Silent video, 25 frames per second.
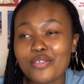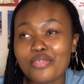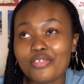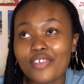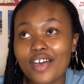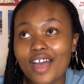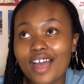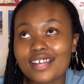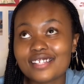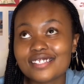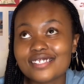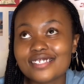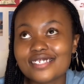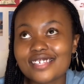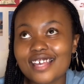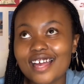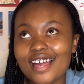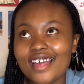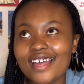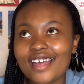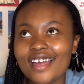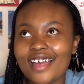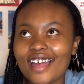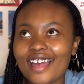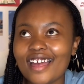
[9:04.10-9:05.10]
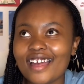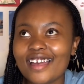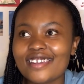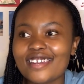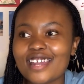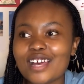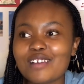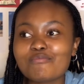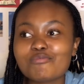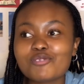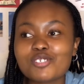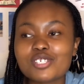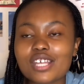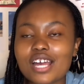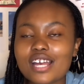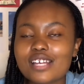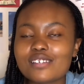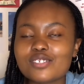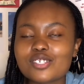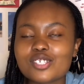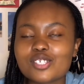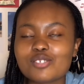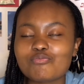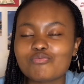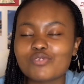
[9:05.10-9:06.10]
that. And I
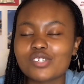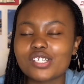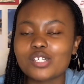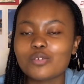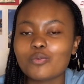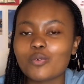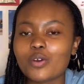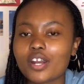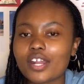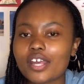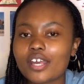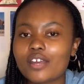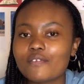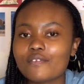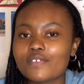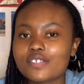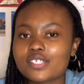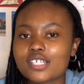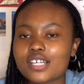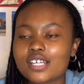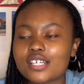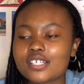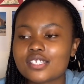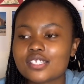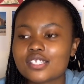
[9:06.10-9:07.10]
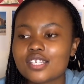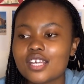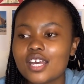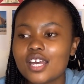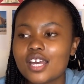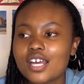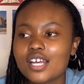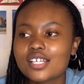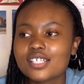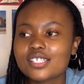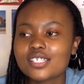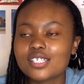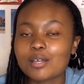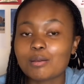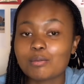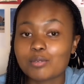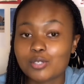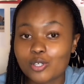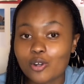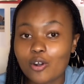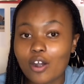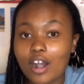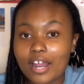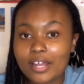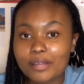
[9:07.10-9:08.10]
just really want to emphasize
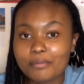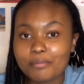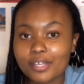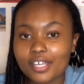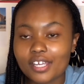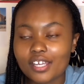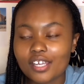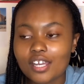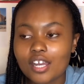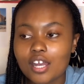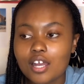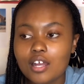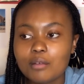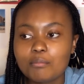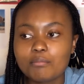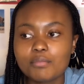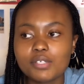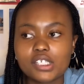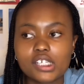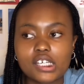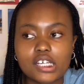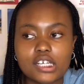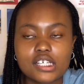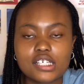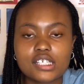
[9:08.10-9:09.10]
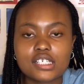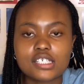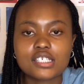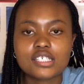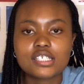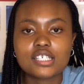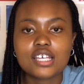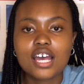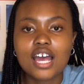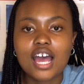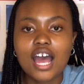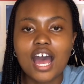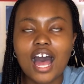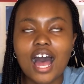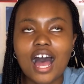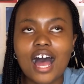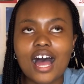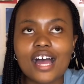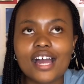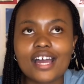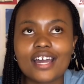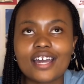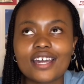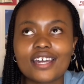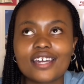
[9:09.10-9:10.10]
subscribing, because
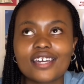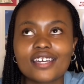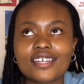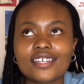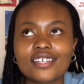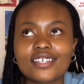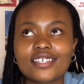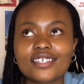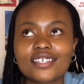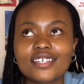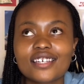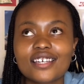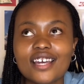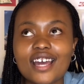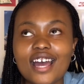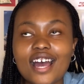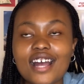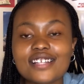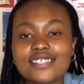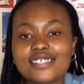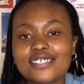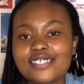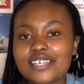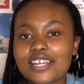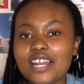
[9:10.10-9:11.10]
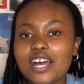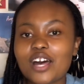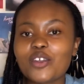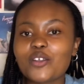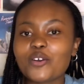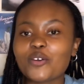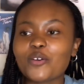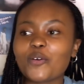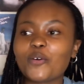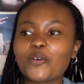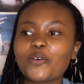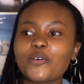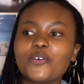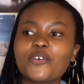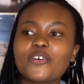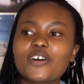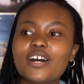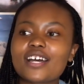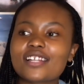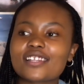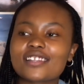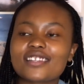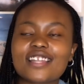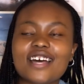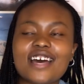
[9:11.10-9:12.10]
I had set out a goal
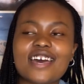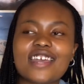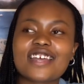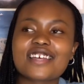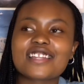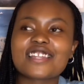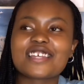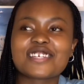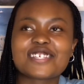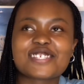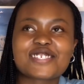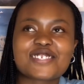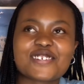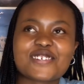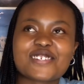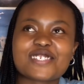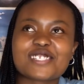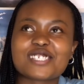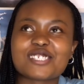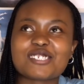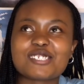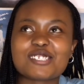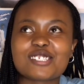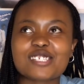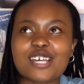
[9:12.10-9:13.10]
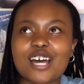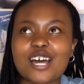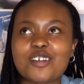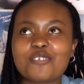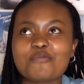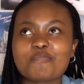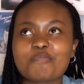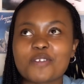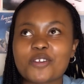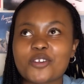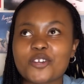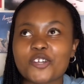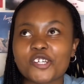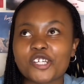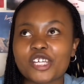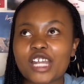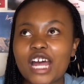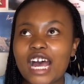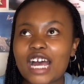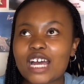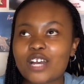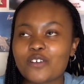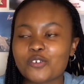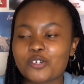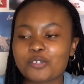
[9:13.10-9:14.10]
at a certain time period
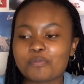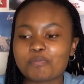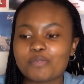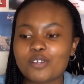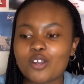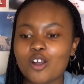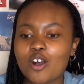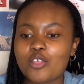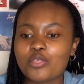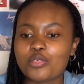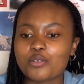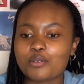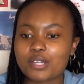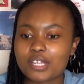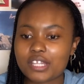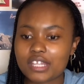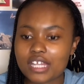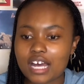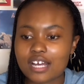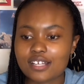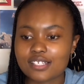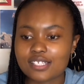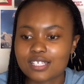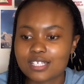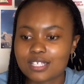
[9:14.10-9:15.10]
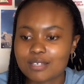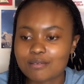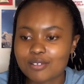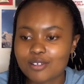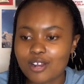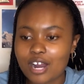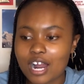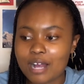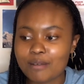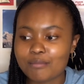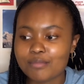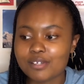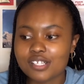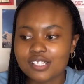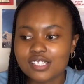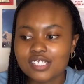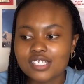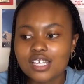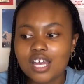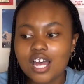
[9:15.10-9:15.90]
I would be on 3,000 subscribers,